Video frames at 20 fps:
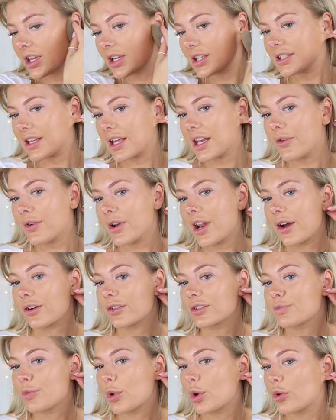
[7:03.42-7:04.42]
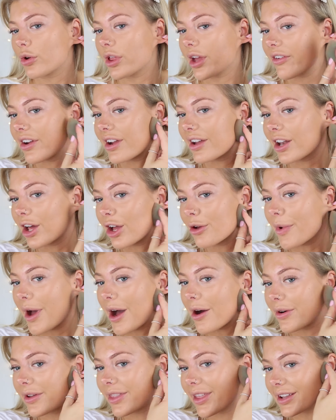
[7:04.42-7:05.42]
Does anyone else pull their ear like
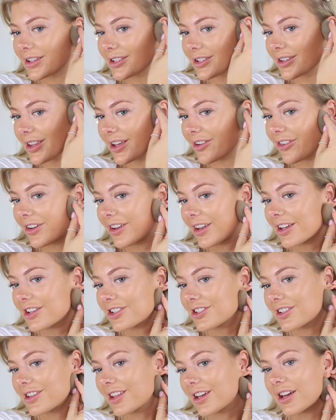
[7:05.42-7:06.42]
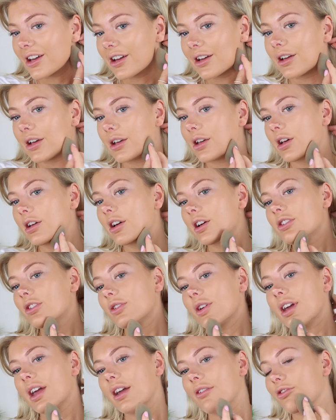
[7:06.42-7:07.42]
that when they do their foundation there? Do
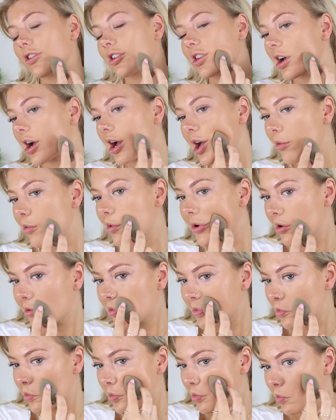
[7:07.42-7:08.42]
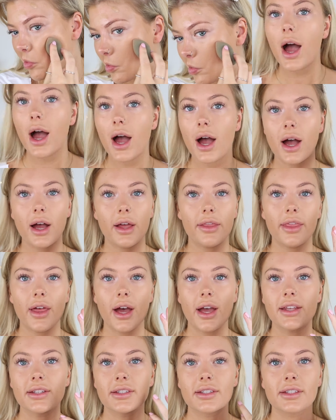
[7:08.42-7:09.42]
it every time. And
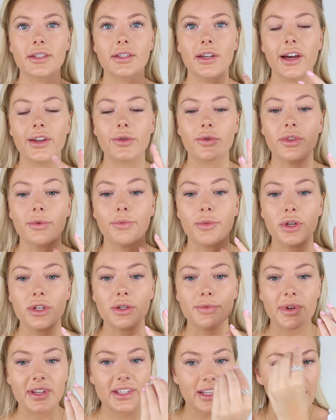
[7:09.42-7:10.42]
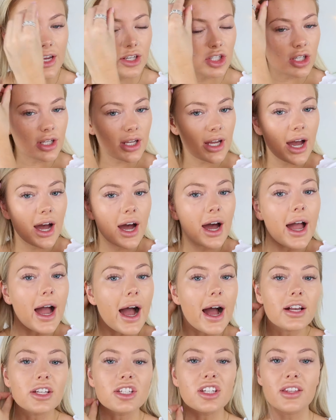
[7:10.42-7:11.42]
that is the side with the beauty blender. As you can, I
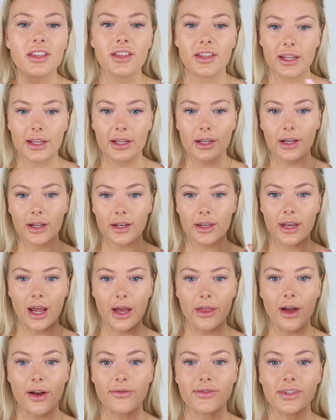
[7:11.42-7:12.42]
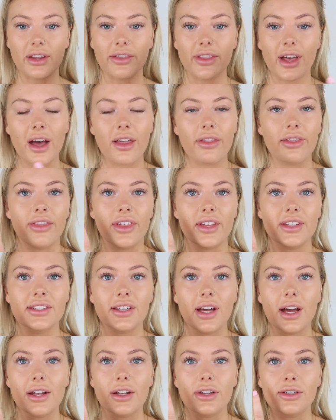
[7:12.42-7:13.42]
actually think now that I've done that, this
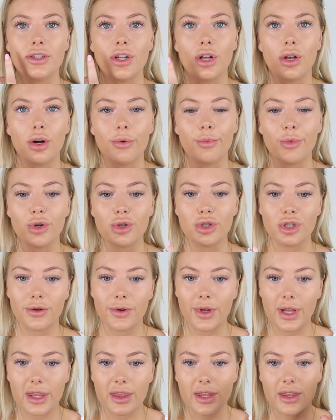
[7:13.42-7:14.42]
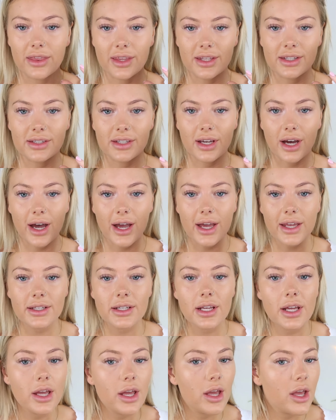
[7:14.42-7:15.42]
side looks a lot more dewy than this side.
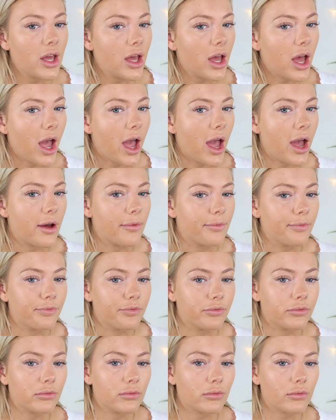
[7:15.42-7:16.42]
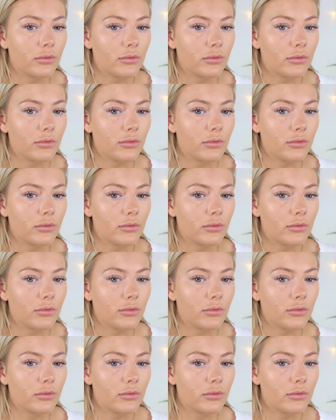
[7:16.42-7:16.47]
I'm